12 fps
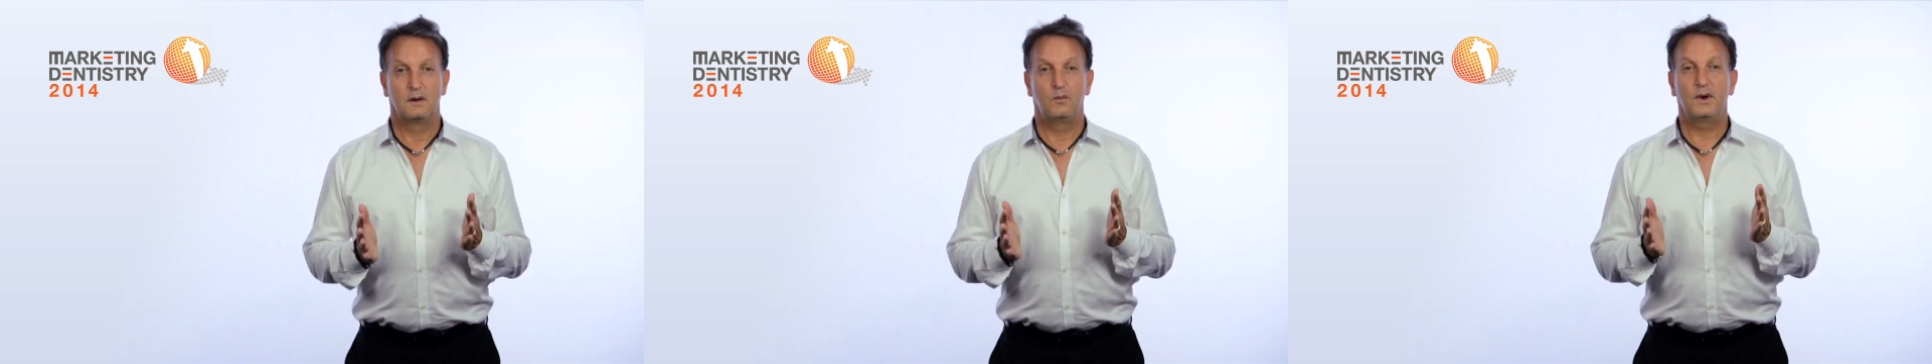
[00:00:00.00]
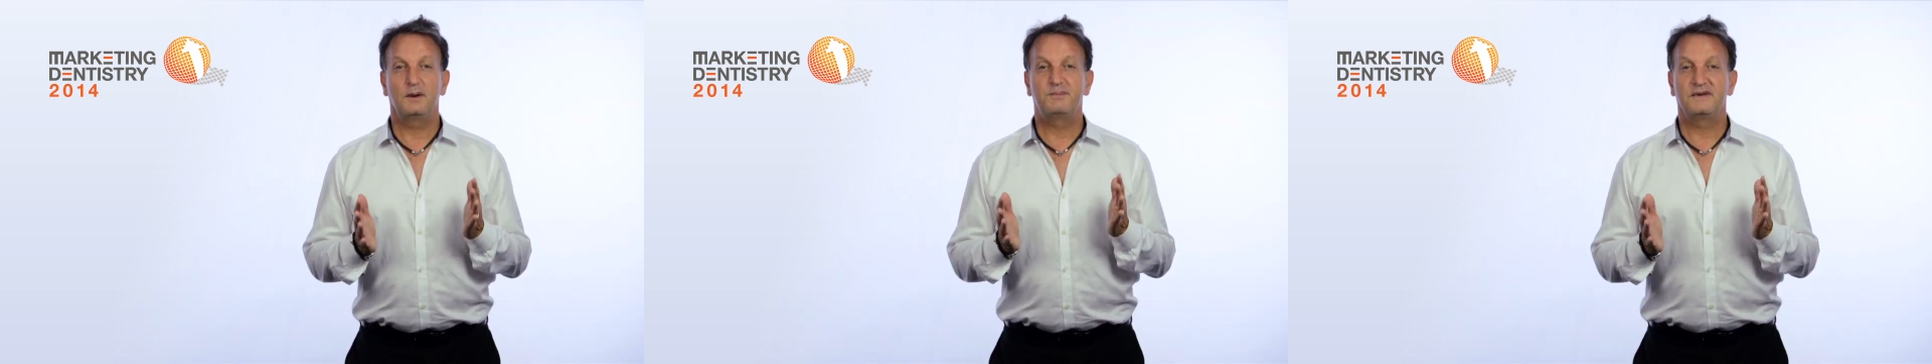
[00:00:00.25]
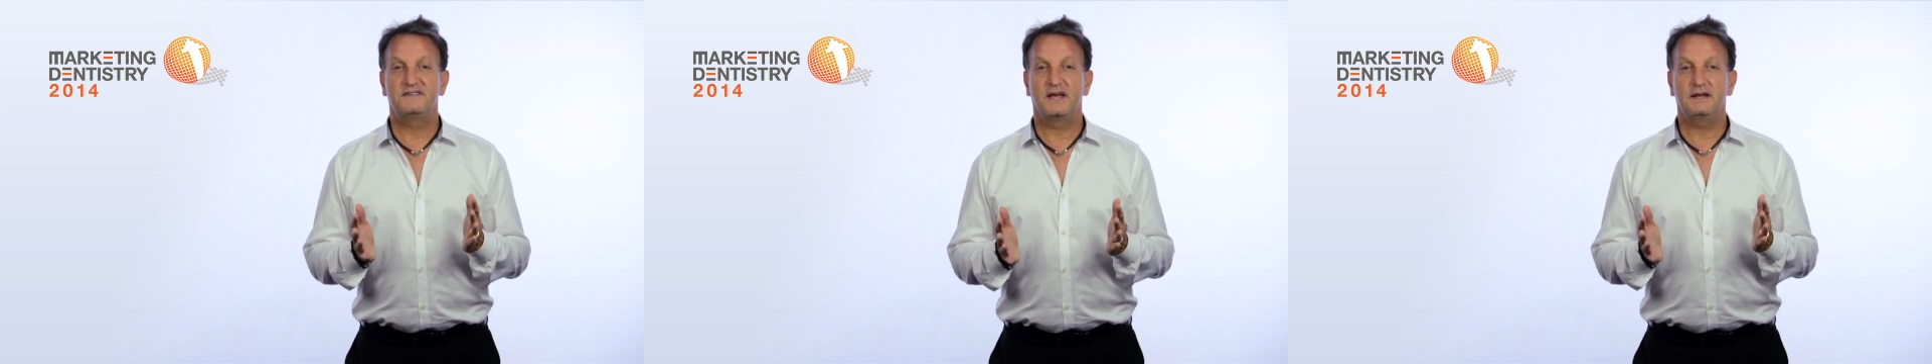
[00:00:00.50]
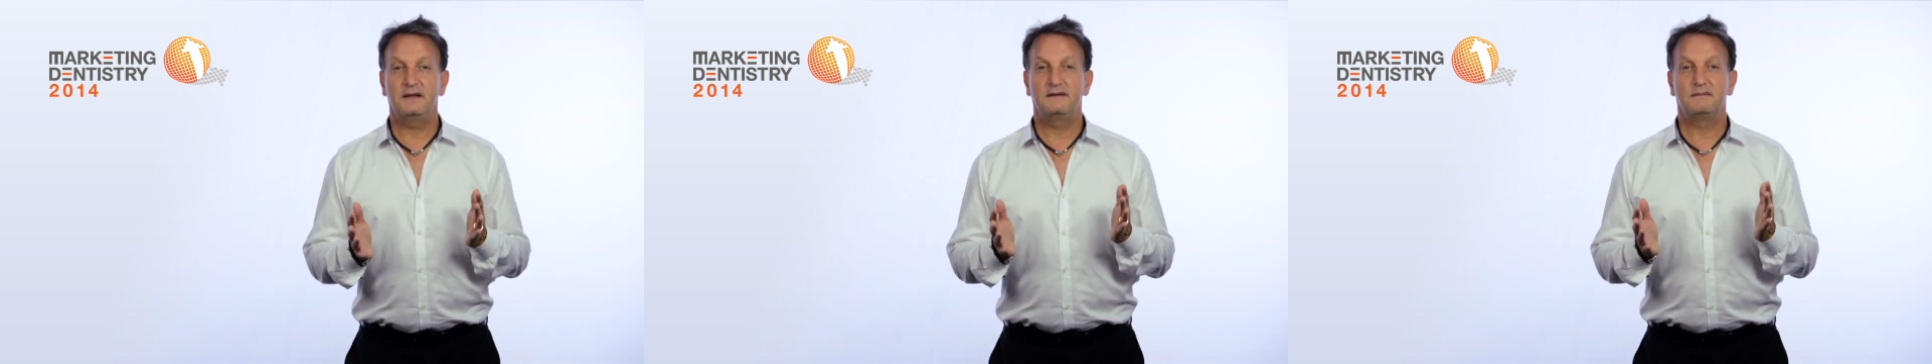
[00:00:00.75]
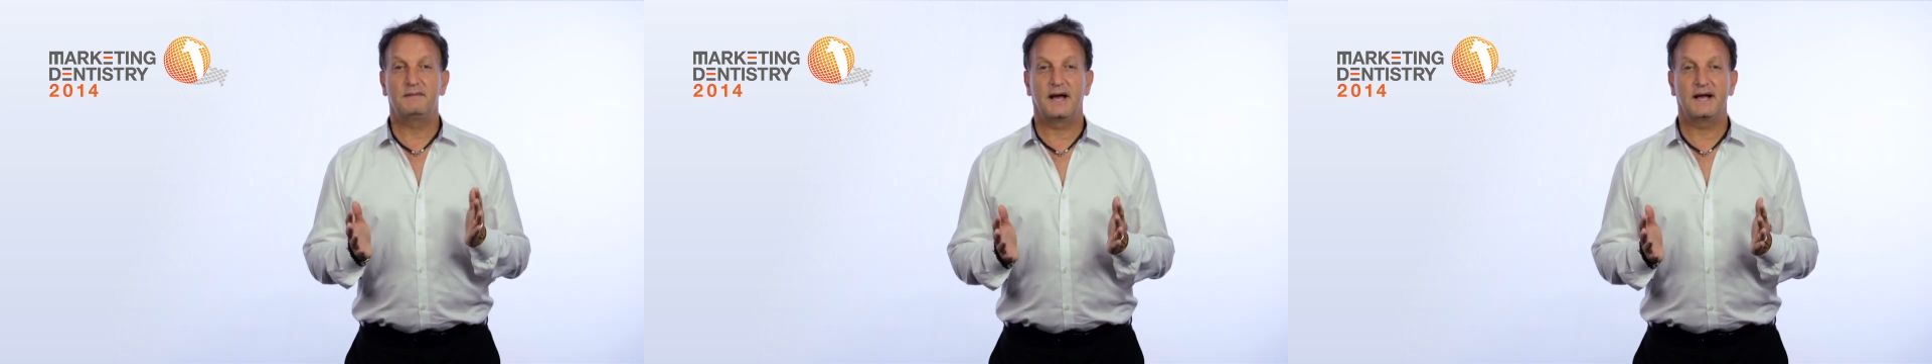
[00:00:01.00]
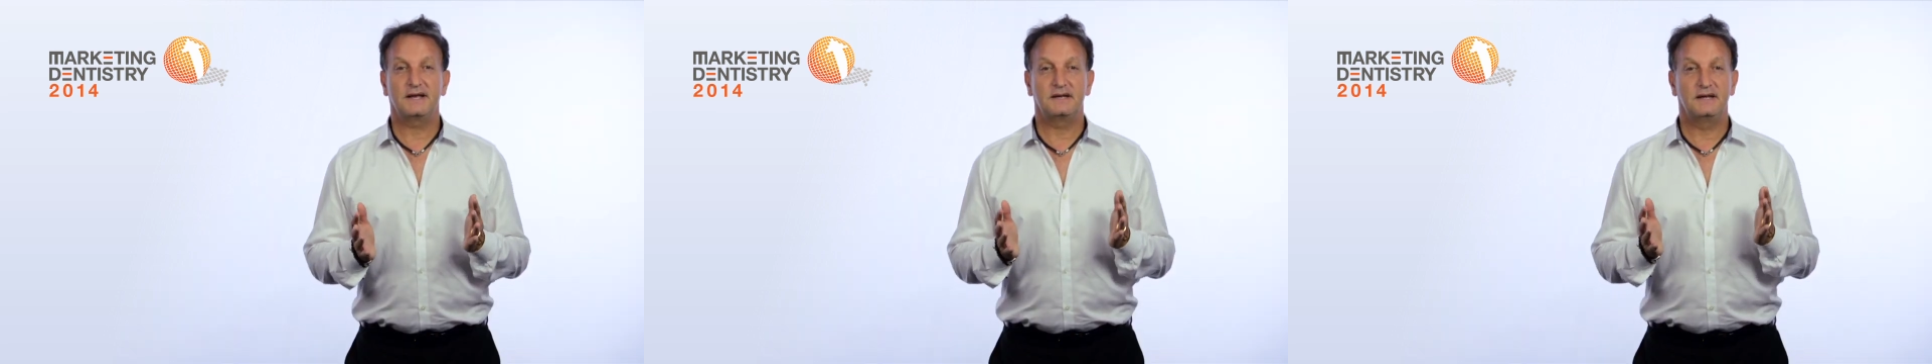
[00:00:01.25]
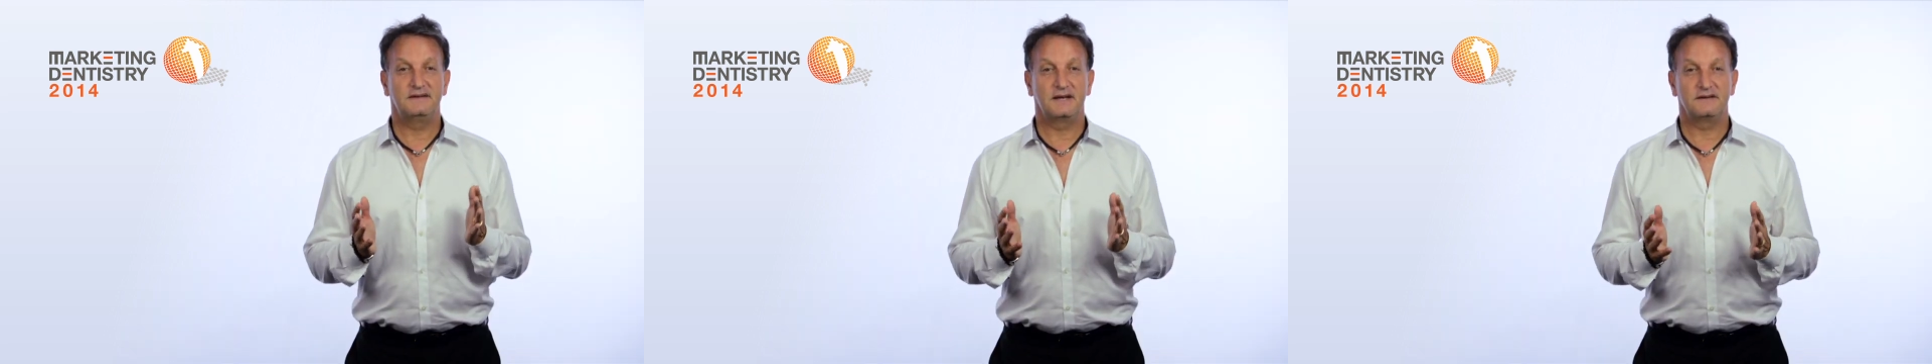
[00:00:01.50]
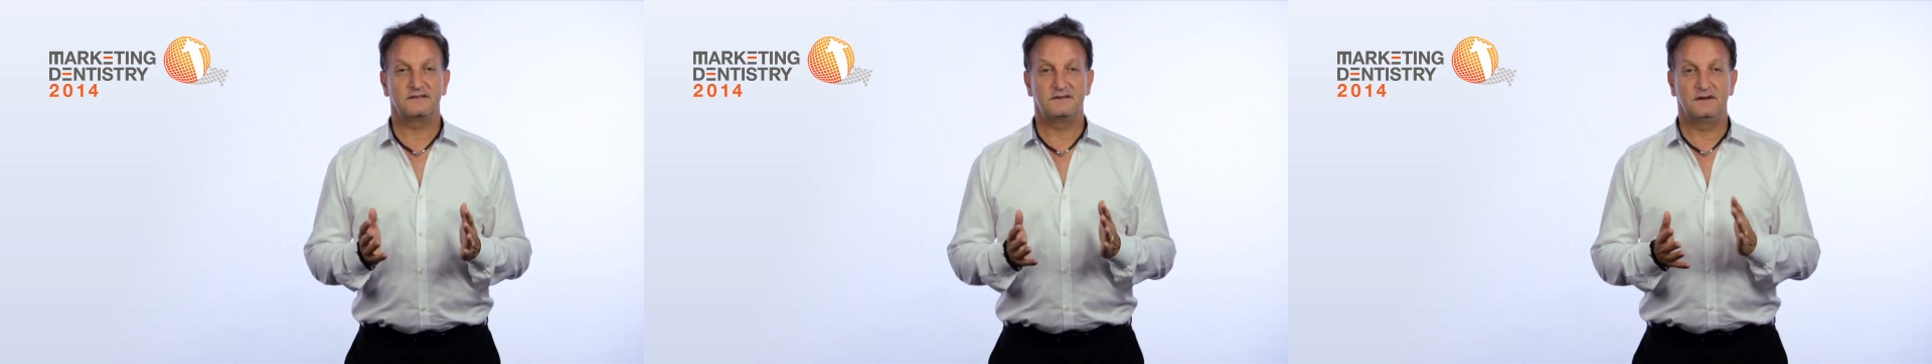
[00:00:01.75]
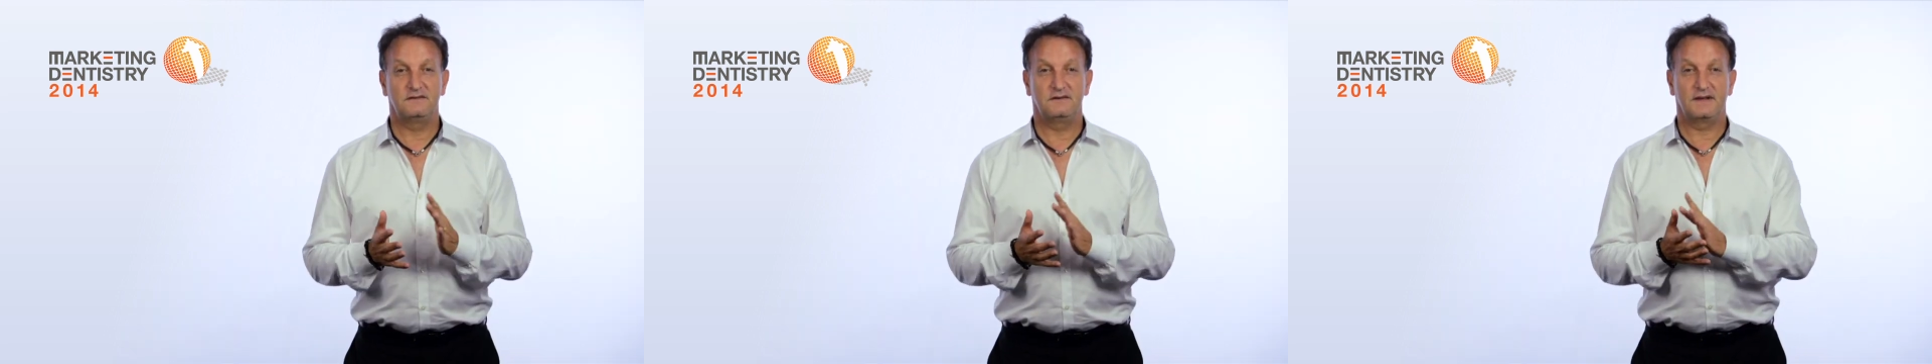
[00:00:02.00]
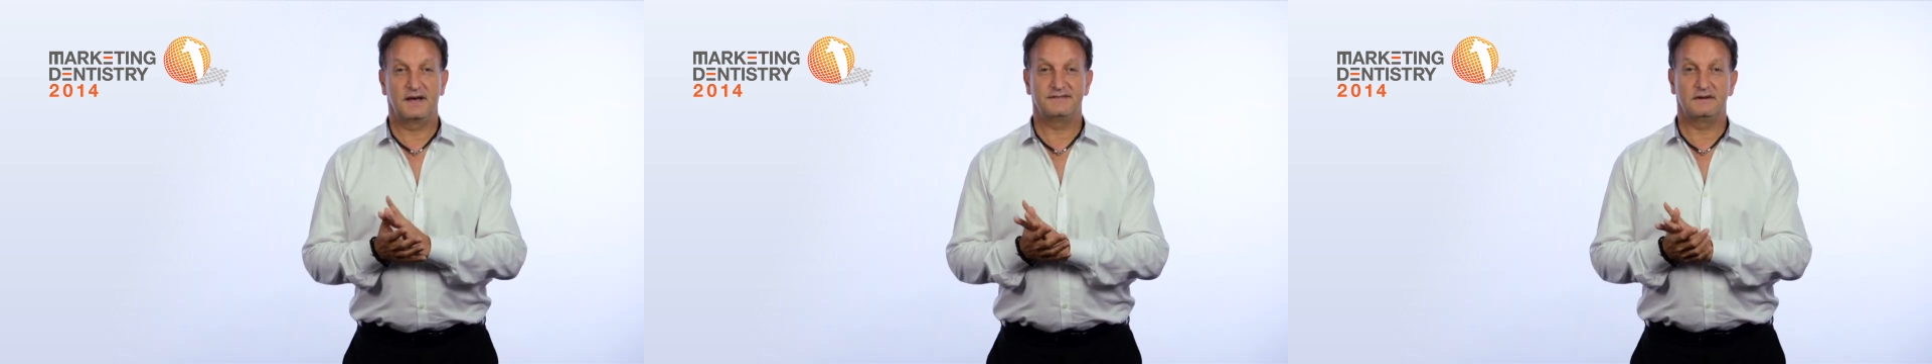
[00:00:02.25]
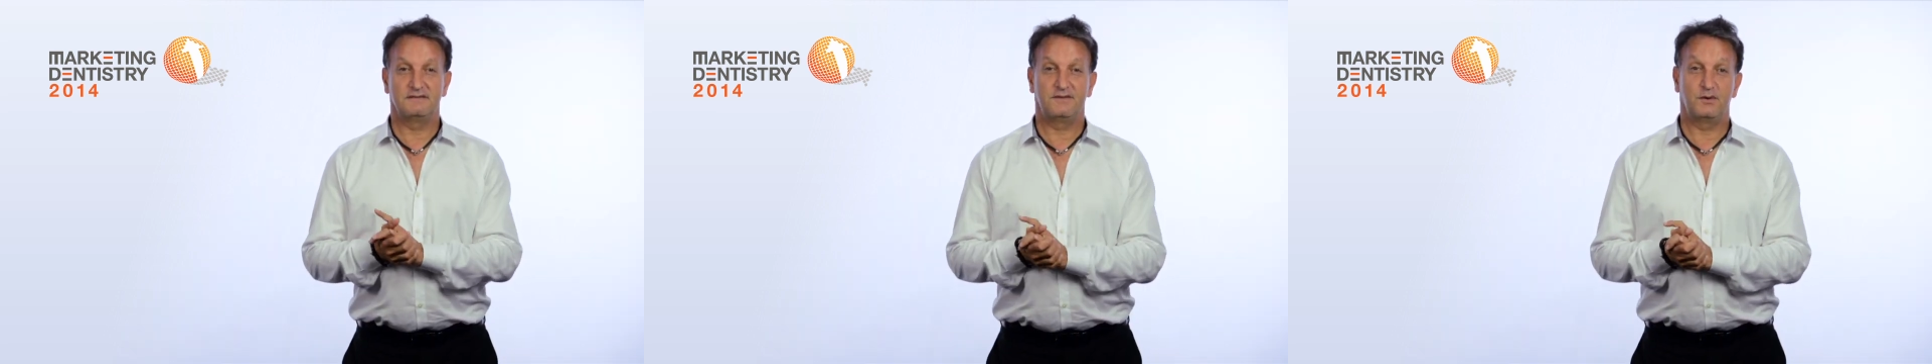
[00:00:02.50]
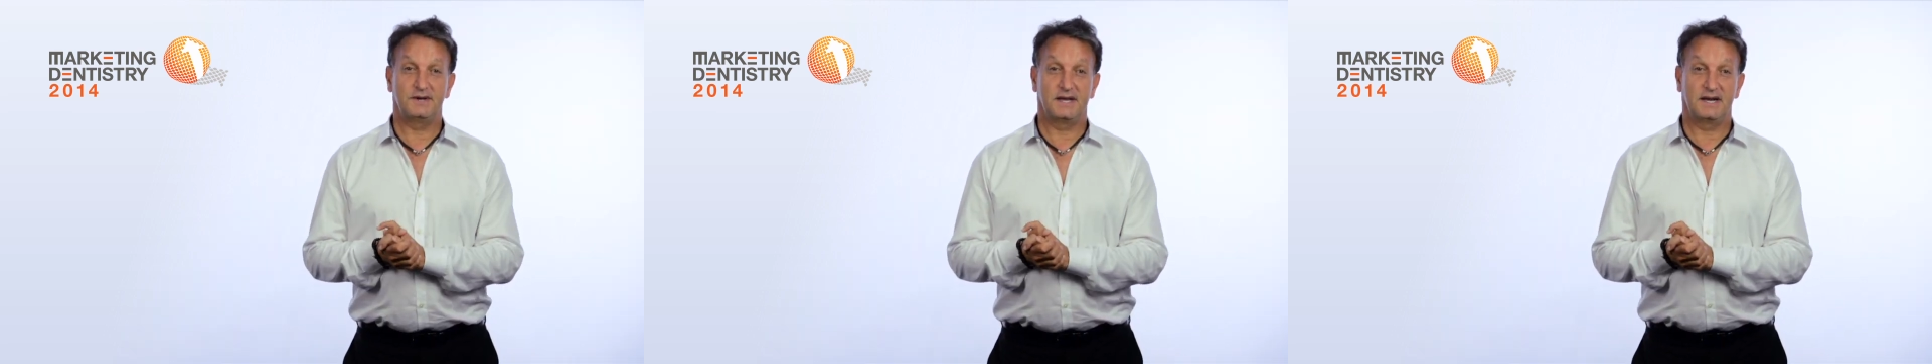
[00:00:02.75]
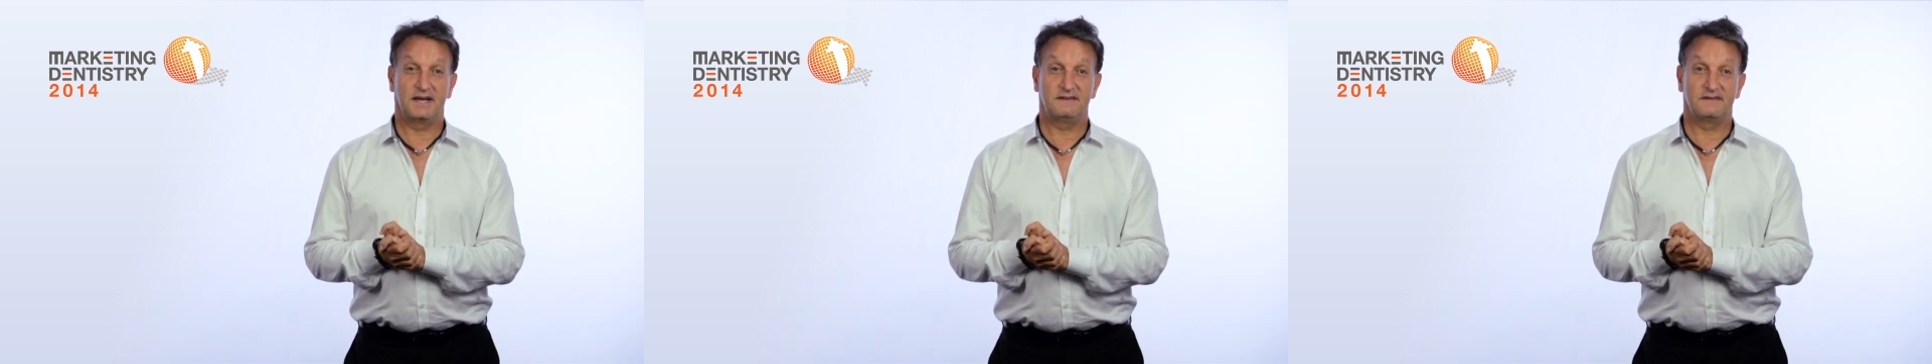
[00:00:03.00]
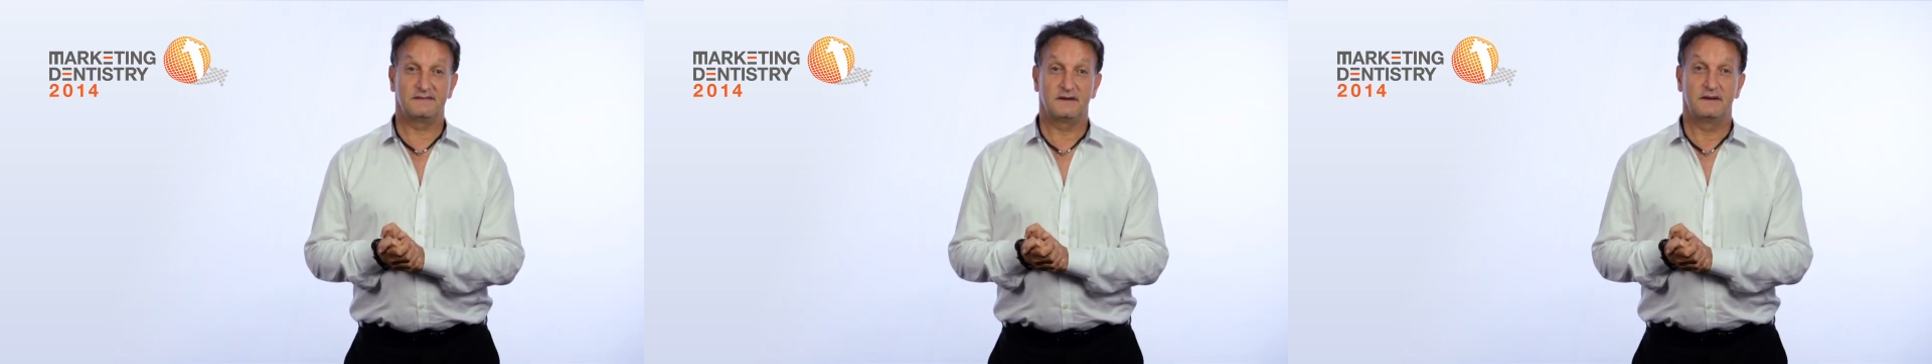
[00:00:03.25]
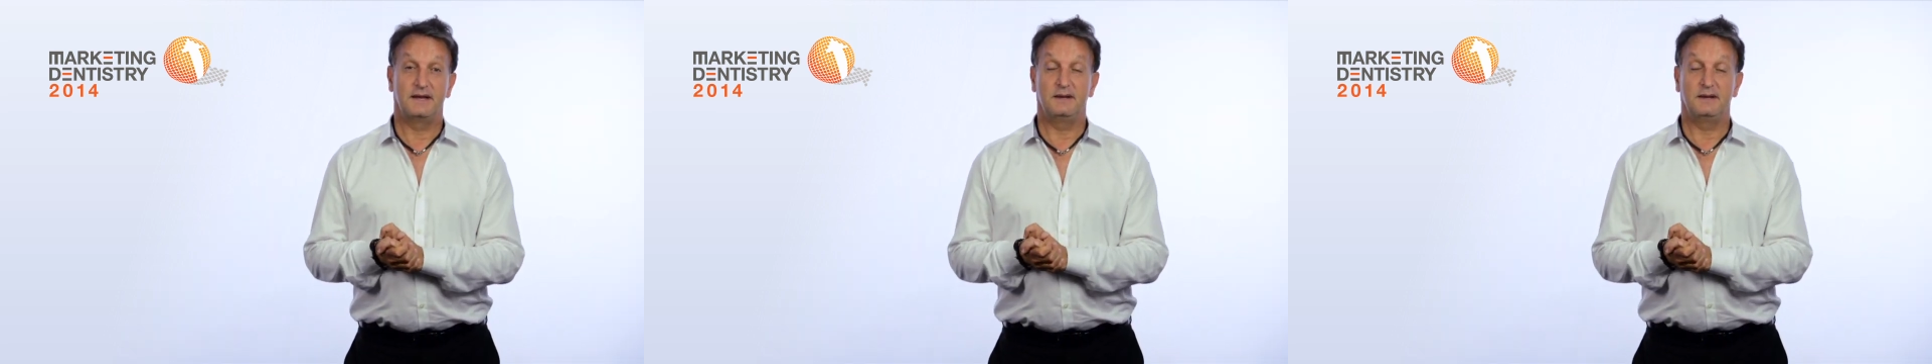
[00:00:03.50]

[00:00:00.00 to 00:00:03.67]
We are presenting the Marketing Dentistry 2014 lectures